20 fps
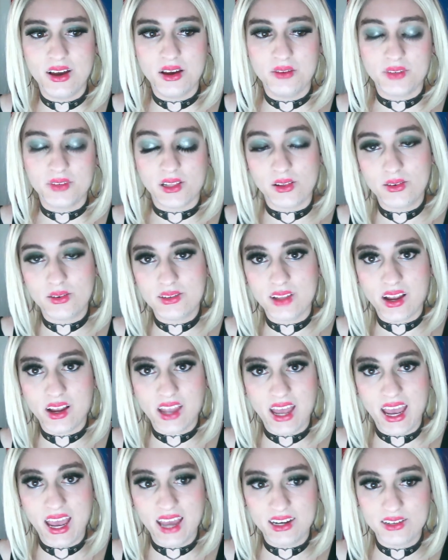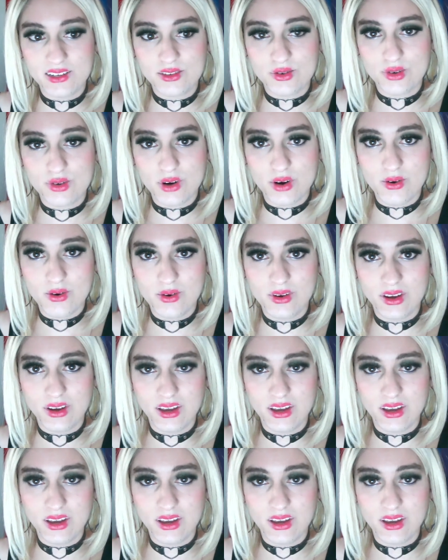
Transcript: if it looks like I had a stroke,